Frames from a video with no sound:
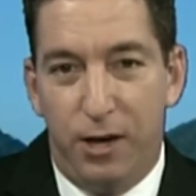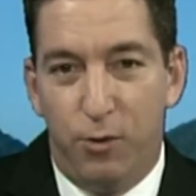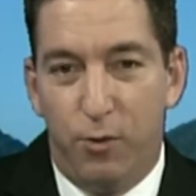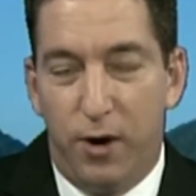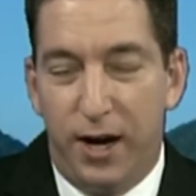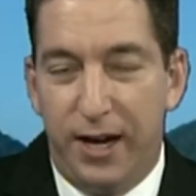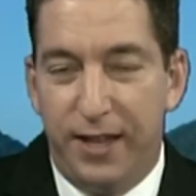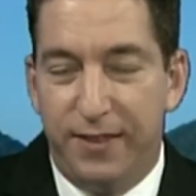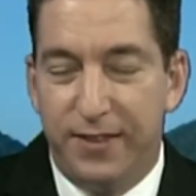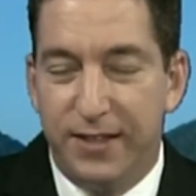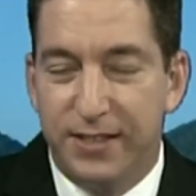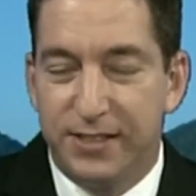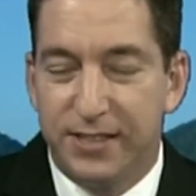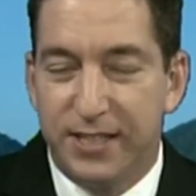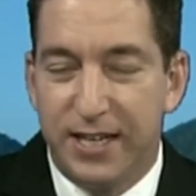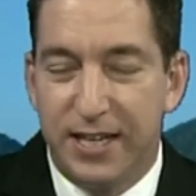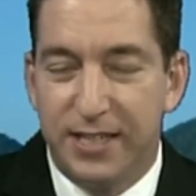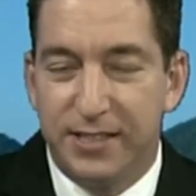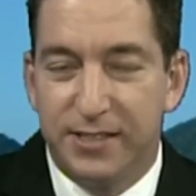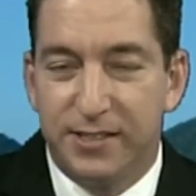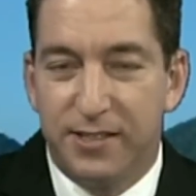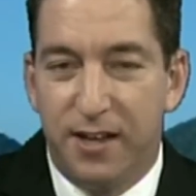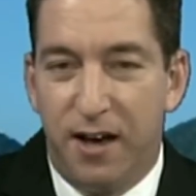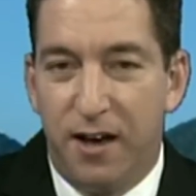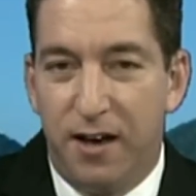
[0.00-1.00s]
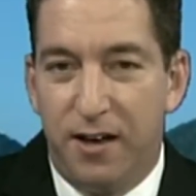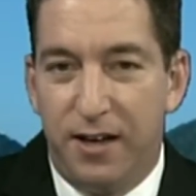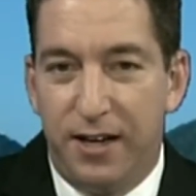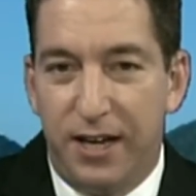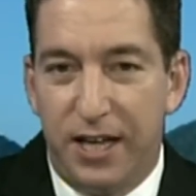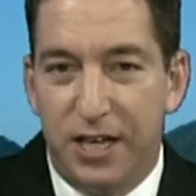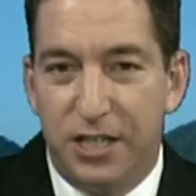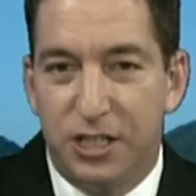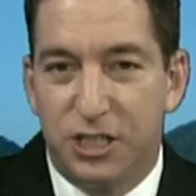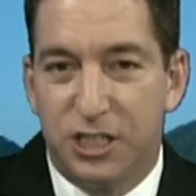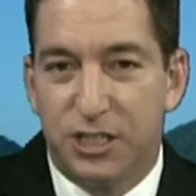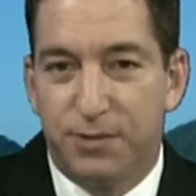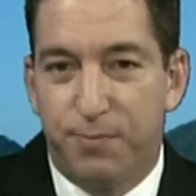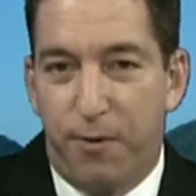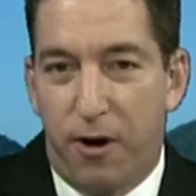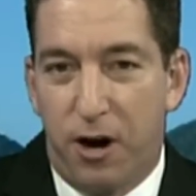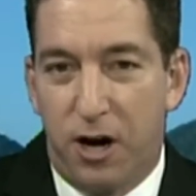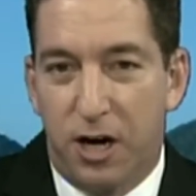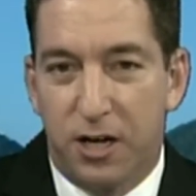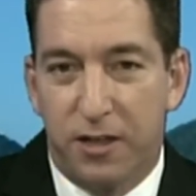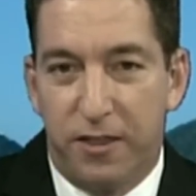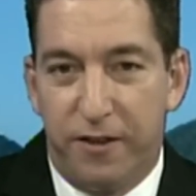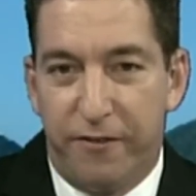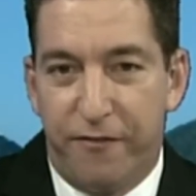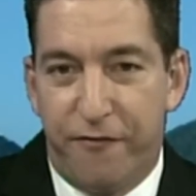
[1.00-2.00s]
What this has done is
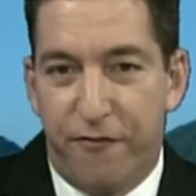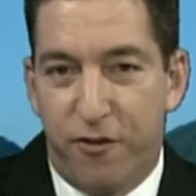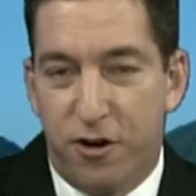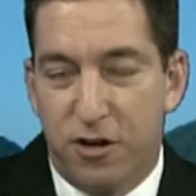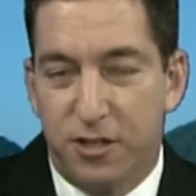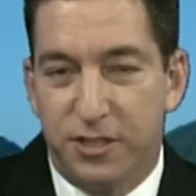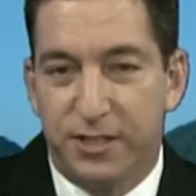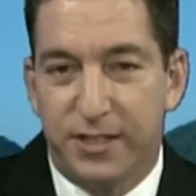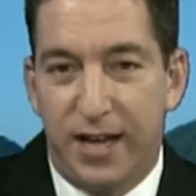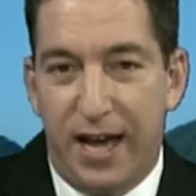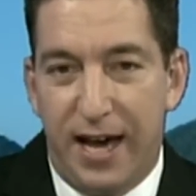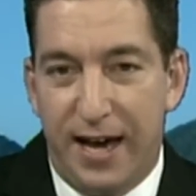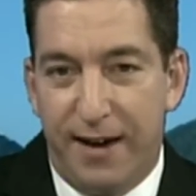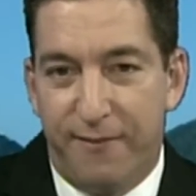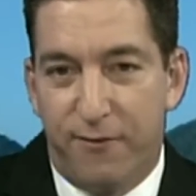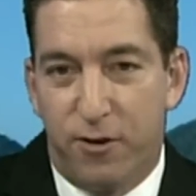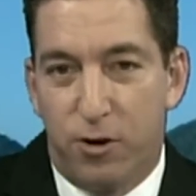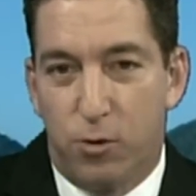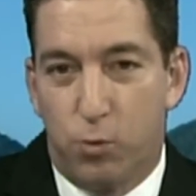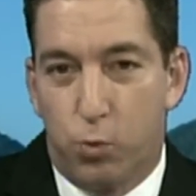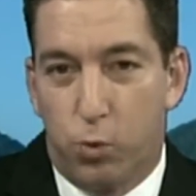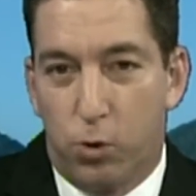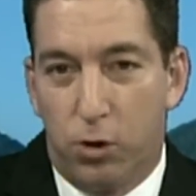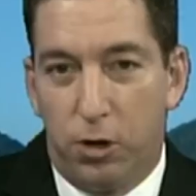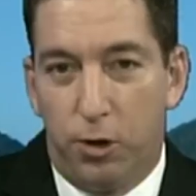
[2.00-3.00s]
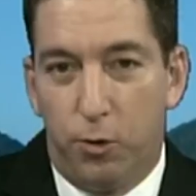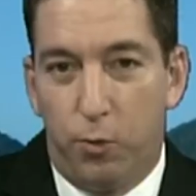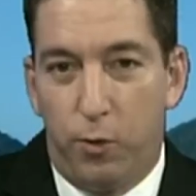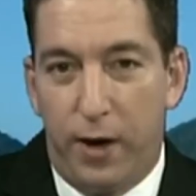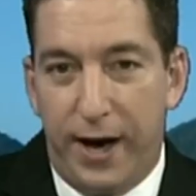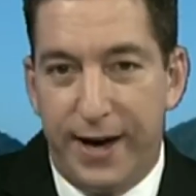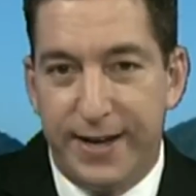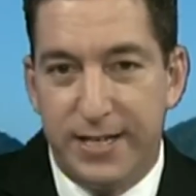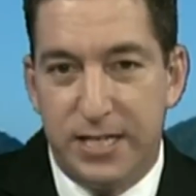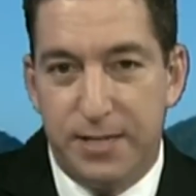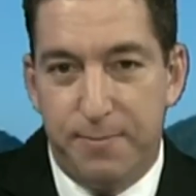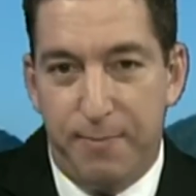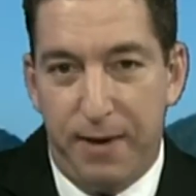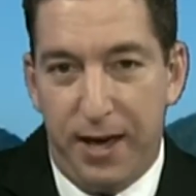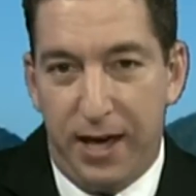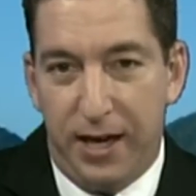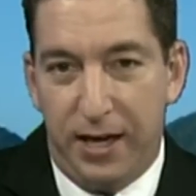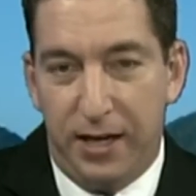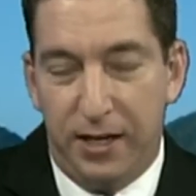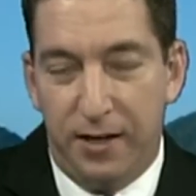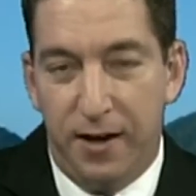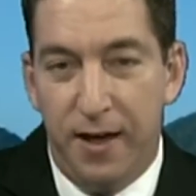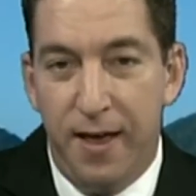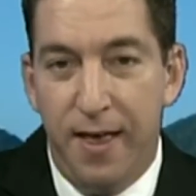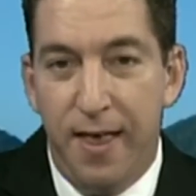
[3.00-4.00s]
spark the first ever worldwide
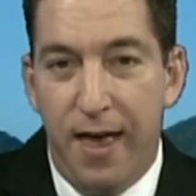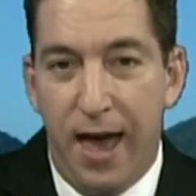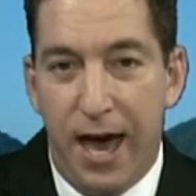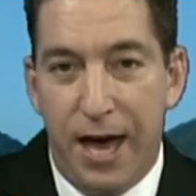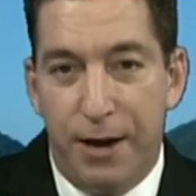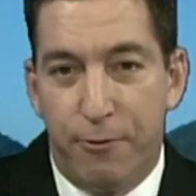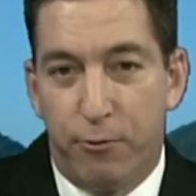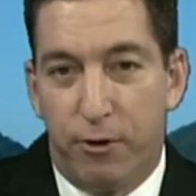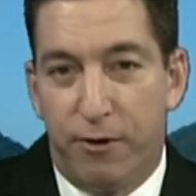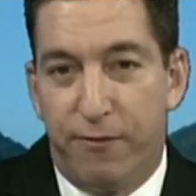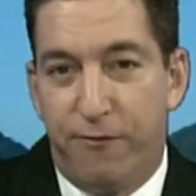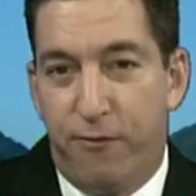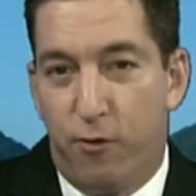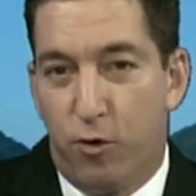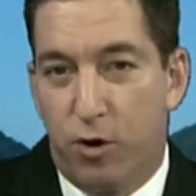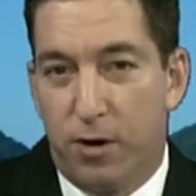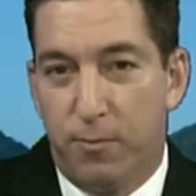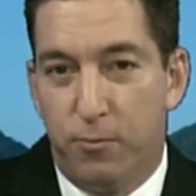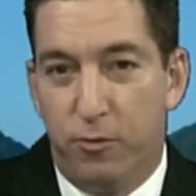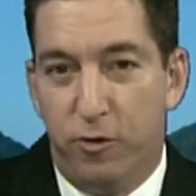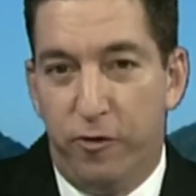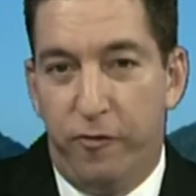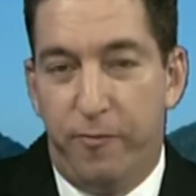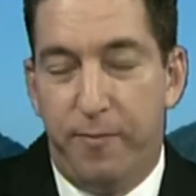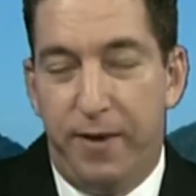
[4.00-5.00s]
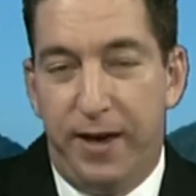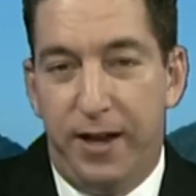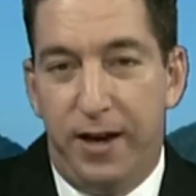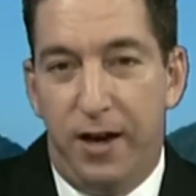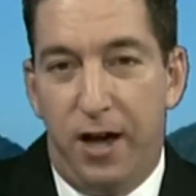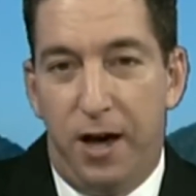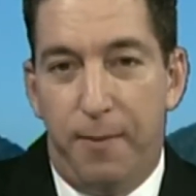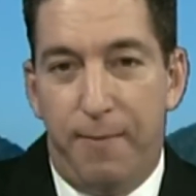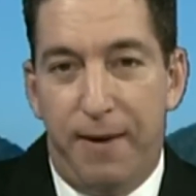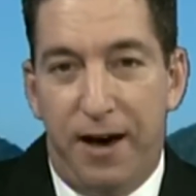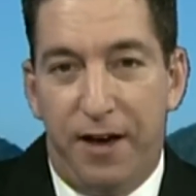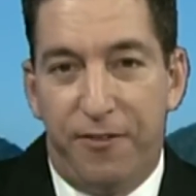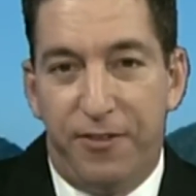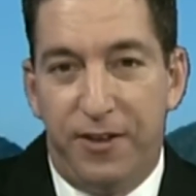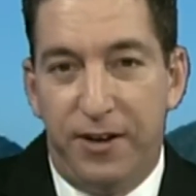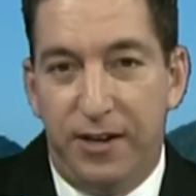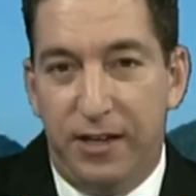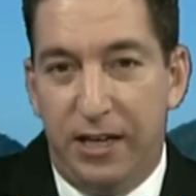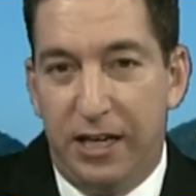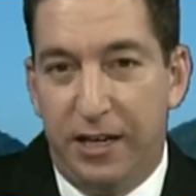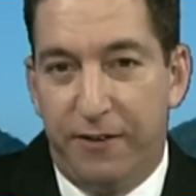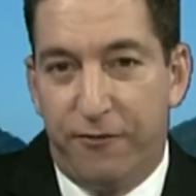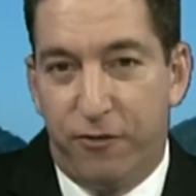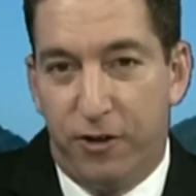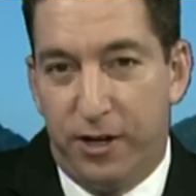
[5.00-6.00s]
debate and reform movement about the
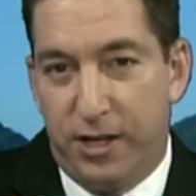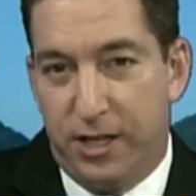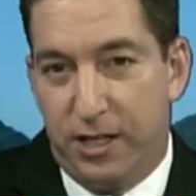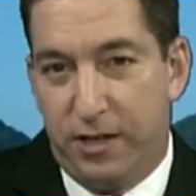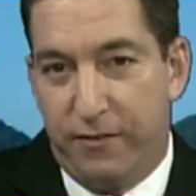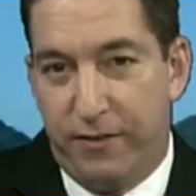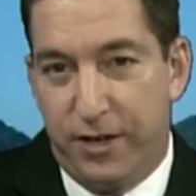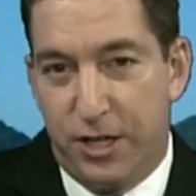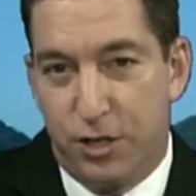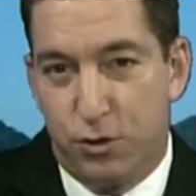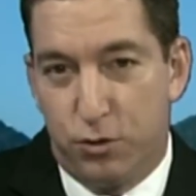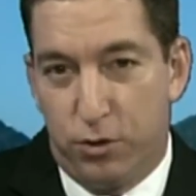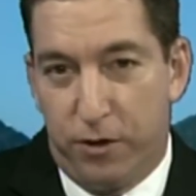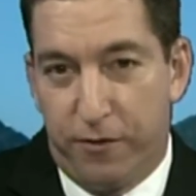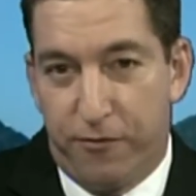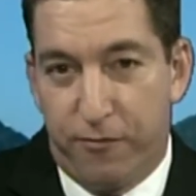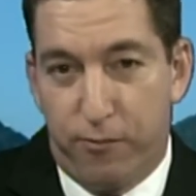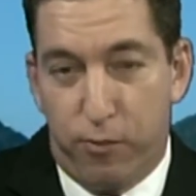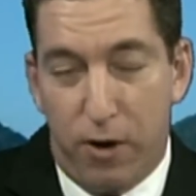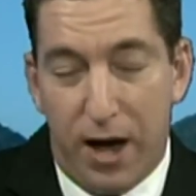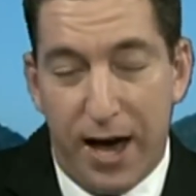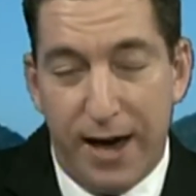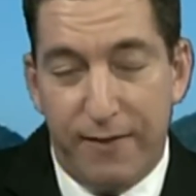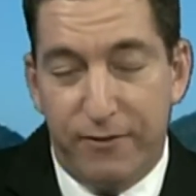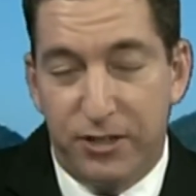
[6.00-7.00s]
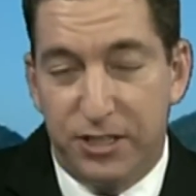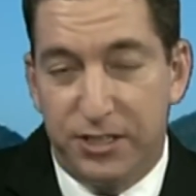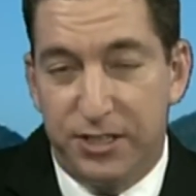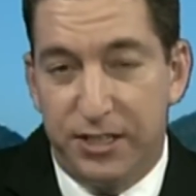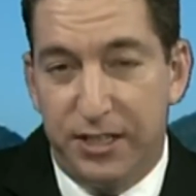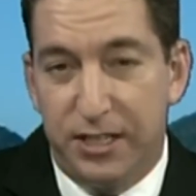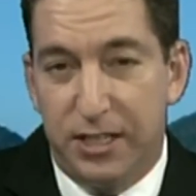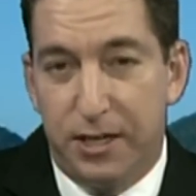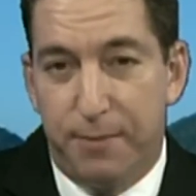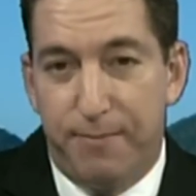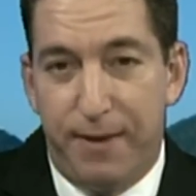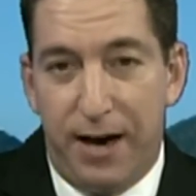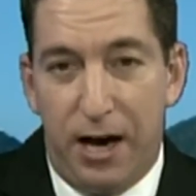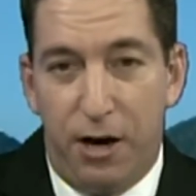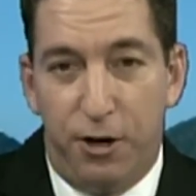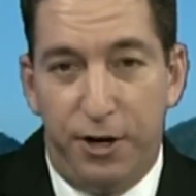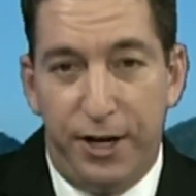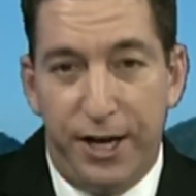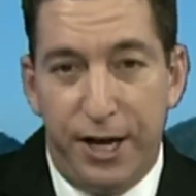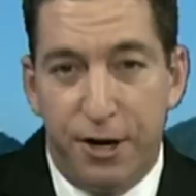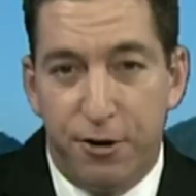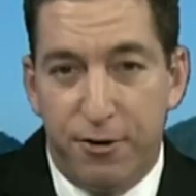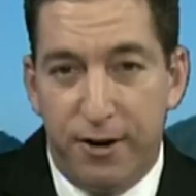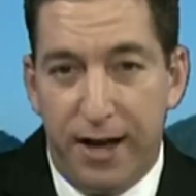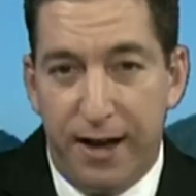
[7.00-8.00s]
need for individual privacy,
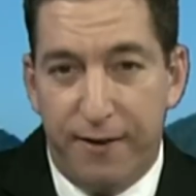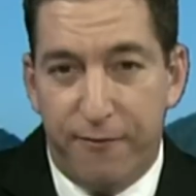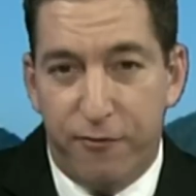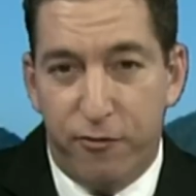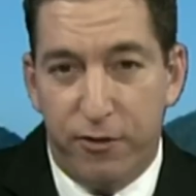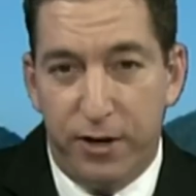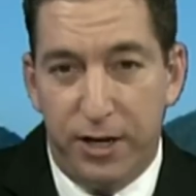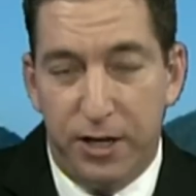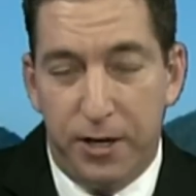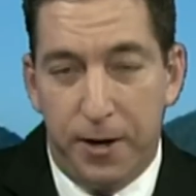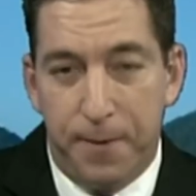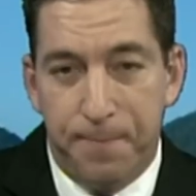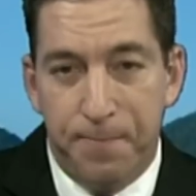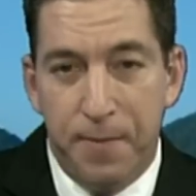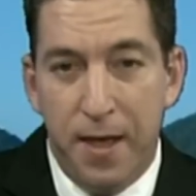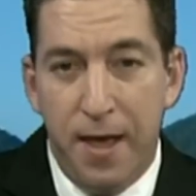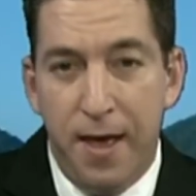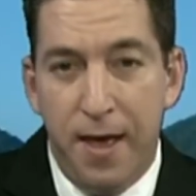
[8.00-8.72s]
about internet freedom,